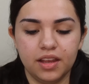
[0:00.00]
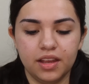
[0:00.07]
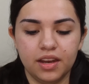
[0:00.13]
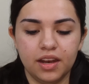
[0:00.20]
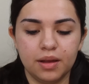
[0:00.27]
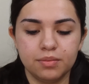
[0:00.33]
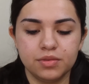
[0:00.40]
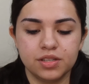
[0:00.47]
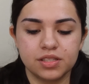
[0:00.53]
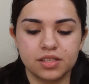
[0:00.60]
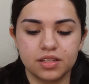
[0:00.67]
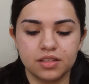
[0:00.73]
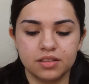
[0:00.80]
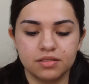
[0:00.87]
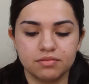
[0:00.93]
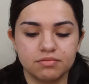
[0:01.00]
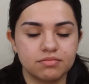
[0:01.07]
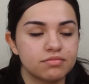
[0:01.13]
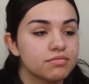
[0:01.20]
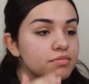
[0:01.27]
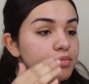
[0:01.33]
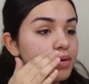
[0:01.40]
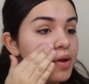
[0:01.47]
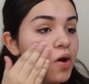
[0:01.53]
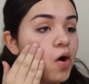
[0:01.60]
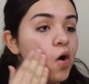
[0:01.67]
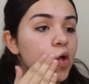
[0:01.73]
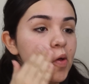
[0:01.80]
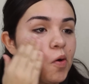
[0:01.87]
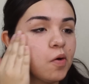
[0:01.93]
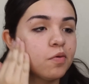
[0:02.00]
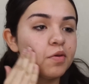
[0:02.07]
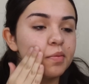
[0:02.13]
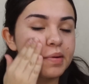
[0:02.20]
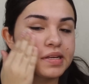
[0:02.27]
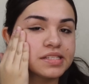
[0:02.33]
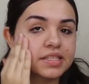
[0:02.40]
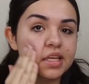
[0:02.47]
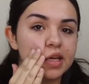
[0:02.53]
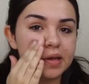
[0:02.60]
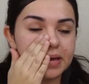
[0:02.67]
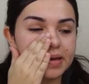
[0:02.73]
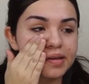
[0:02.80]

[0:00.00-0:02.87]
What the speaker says: And I'm just gonna put it all over my skin.